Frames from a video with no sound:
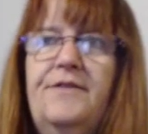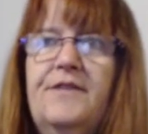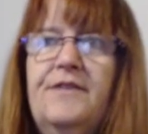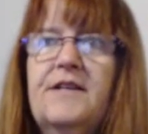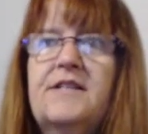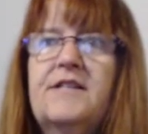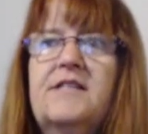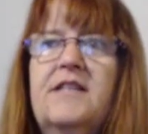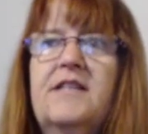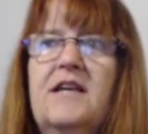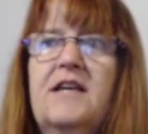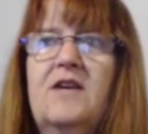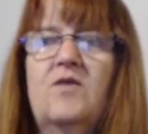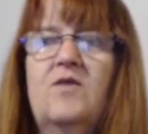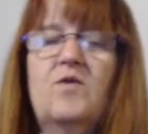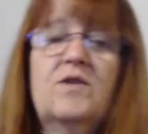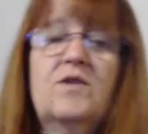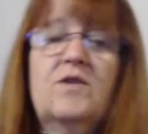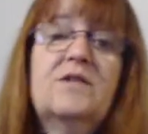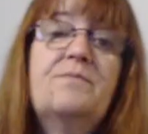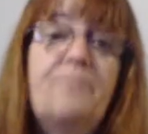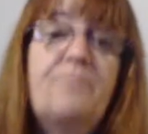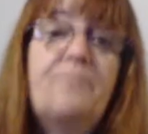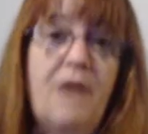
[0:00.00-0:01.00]
the sink
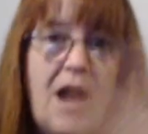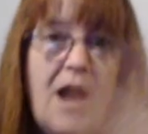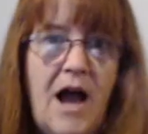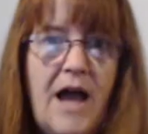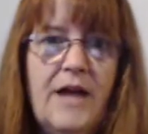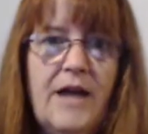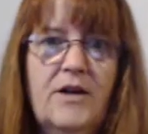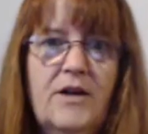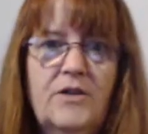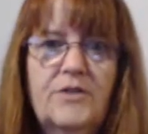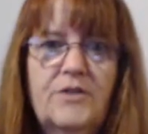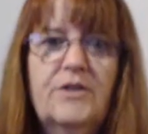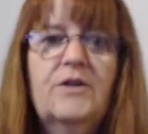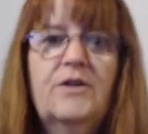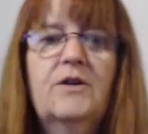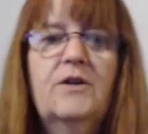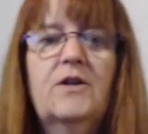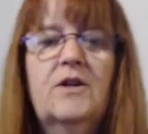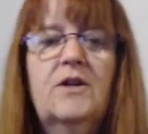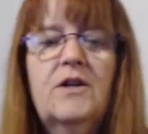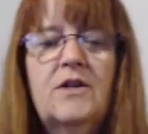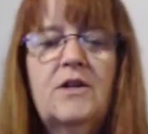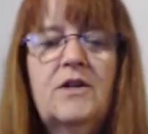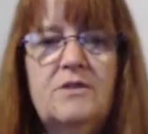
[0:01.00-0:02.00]
was piled
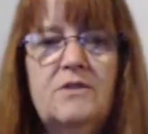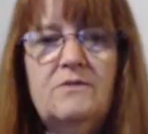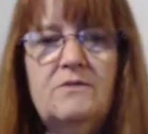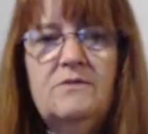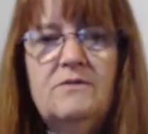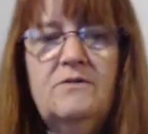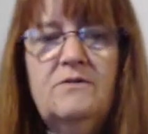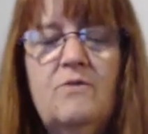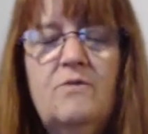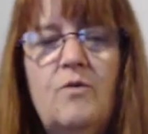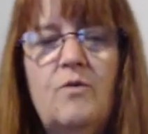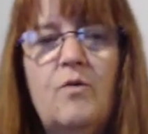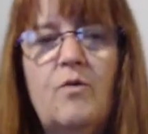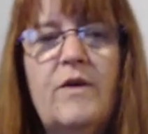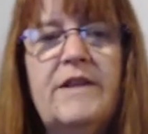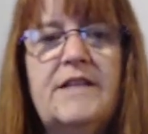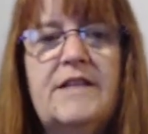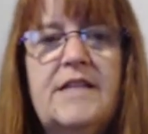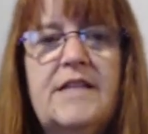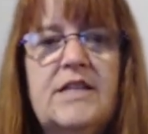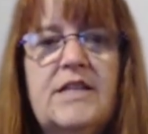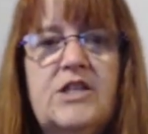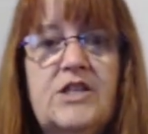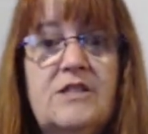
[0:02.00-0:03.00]

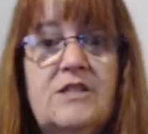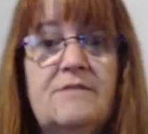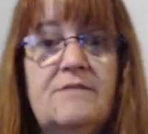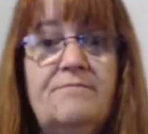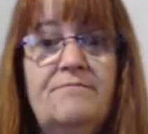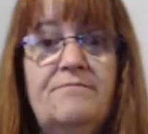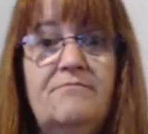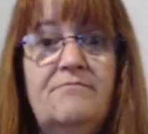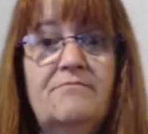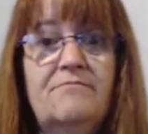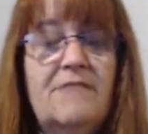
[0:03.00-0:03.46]
with dishes.